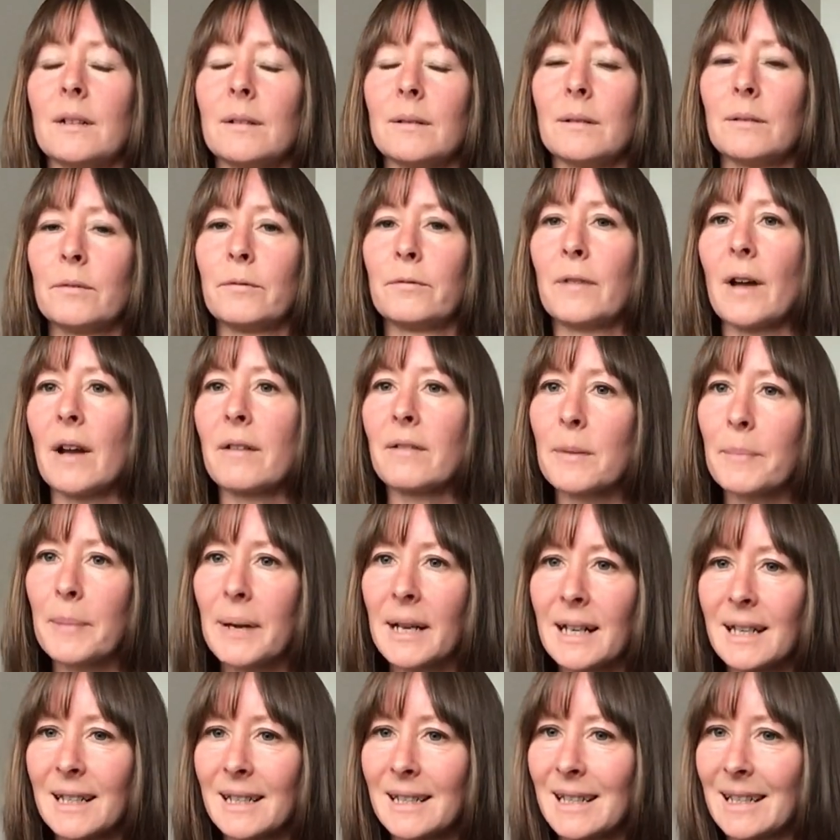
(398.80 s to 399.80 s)
Very
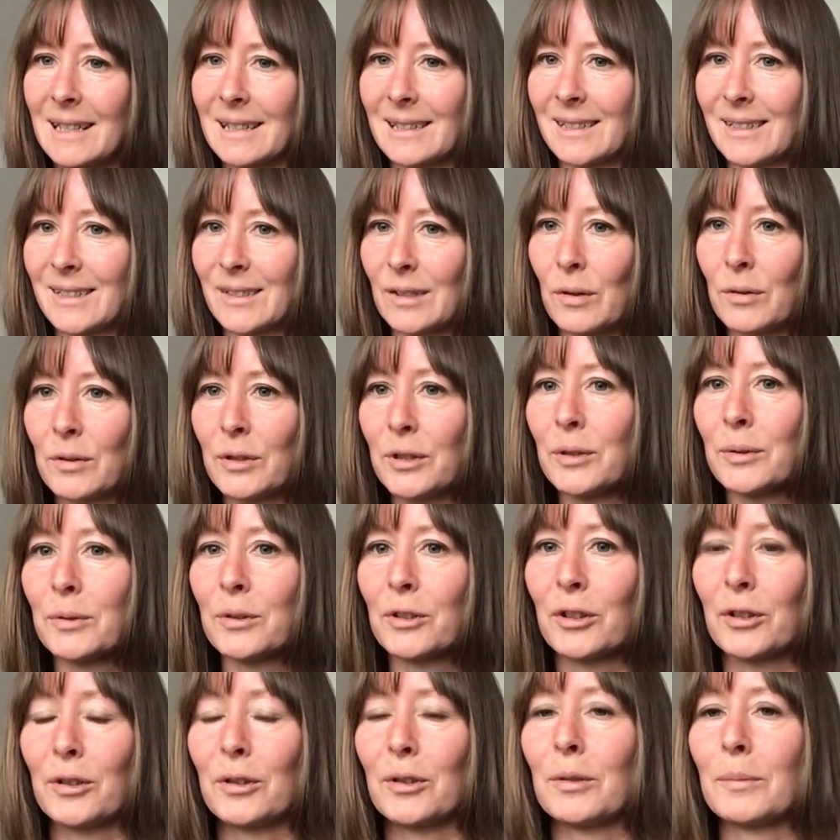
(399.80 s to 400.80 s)
Pink Knits on
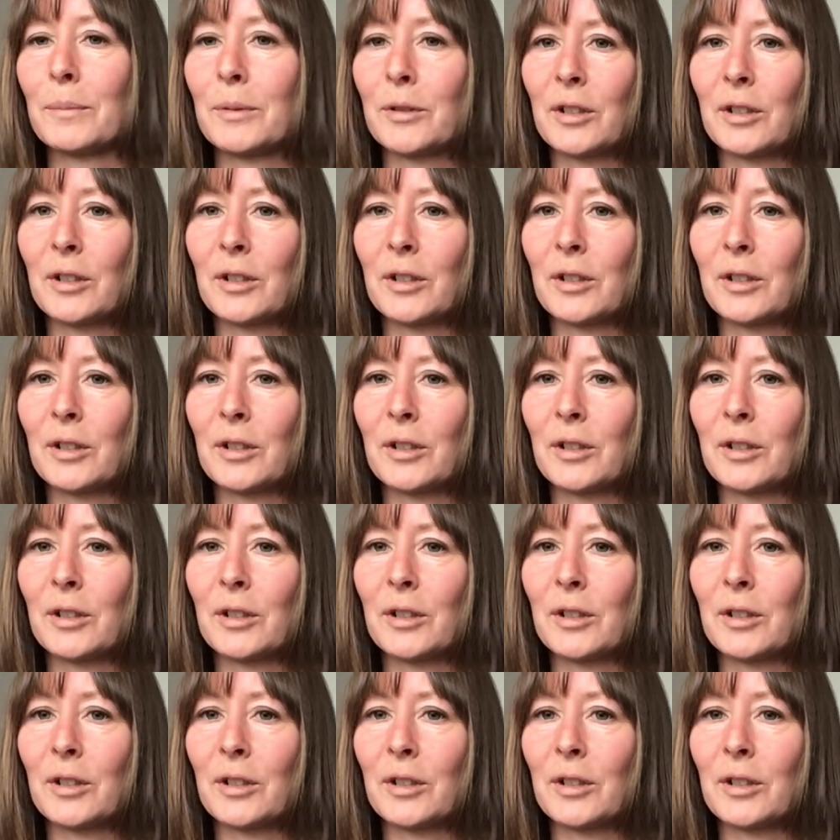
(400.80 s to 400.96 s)
YouTube.